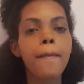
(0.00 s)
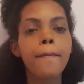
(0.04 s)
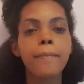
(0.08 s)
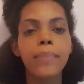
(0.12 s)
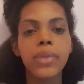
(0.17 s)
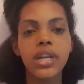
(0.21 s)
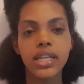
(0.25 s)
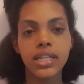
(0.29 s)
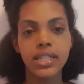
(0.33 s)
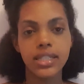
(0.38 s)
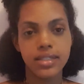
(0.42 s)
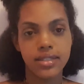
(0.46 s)

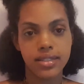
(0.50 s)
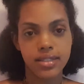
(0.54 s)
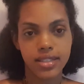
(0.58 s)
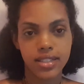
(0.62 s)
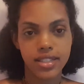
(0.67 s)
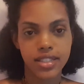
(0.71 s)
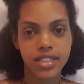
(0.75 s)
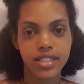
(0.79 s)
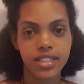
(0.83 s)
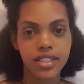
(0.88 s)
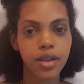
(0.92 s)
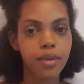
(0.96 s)
Please,
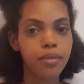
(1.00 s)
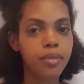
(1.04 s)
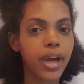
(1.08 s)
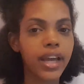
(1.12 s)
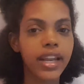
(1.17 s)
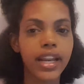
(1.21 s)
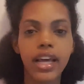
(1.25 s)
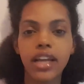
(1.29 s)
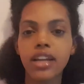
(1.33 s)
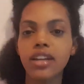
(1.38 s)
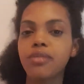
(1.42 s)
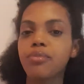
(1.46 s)
you
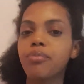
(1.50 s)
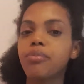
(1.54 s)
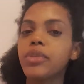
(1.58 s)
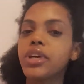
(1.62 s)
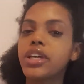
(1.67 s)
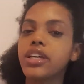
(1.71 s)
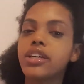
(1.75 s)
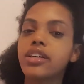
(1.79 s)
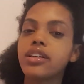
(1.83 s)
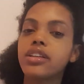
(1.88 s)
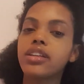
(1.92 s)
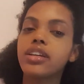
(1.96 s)
might end up
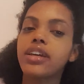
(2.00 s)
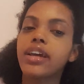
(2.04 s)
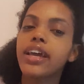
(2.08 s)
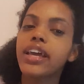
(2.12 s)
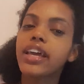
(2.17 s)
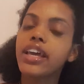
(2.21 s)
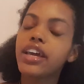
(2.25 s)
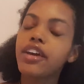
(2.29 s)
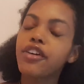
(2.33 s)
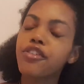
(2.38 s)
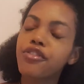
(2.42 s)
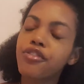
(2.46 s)
making your
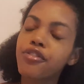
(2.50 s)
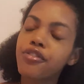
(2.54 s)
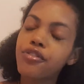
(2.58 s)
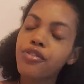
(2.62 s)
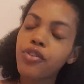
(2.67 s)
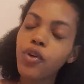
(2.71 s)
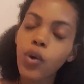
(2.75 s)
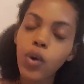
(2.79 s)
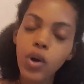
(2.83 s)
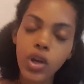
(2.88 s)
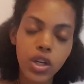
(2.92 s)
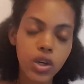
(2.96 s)
hair
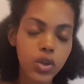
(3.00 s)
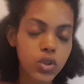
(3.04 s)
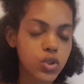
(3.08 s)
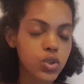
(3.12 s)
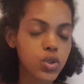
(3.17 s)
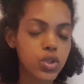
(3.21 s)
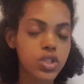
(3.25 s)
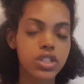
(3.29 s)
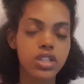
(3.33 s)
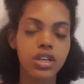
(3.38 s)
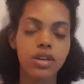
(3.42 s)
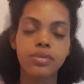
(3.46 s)
fall out
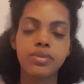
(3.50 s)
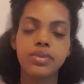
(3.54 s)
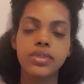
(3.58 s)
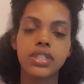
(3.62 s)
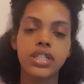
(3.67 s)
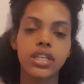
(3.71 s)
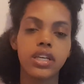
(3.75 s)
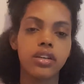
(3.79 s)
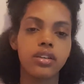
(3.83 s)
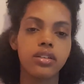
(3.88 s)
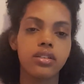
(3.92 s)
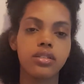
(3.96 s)
or
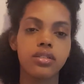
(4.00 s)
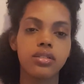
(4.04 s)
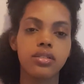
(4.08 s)
something.